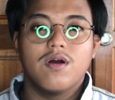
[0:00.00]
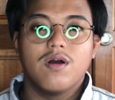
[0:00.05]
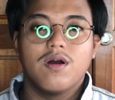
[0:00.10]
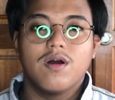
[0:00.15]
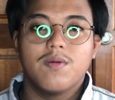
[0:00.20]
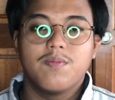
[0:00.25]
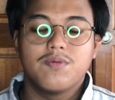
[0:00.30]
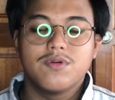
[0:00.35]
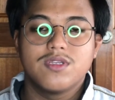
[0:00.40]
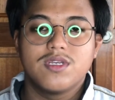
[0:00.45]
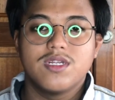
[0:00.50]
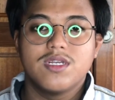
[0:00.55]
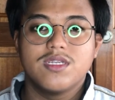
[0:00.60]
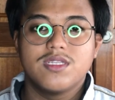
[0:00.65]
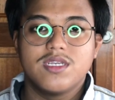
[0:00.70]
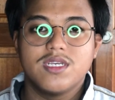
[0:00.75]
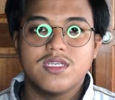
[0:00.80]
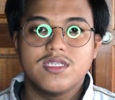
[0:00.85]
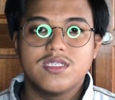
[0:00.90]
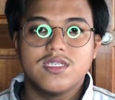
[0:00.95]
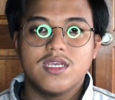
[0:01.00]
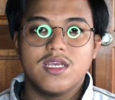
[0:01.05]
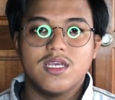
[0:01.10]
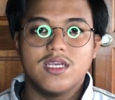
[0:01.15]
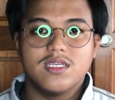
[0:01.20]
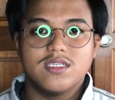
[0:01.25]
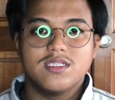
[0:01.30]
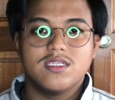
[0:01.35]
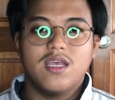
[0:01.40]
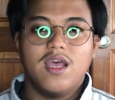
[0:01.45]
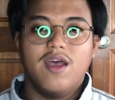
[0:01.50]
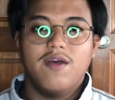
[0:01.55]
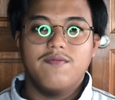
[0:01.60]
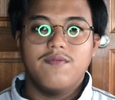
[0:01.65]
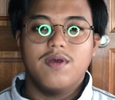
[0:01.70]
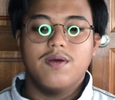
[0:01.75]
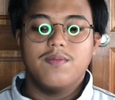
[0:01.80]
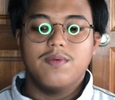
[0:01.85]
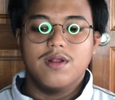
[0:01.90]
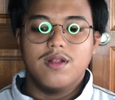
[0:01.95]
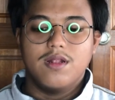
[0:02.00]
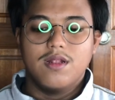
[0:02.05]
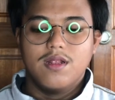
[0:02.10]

opportunities is available.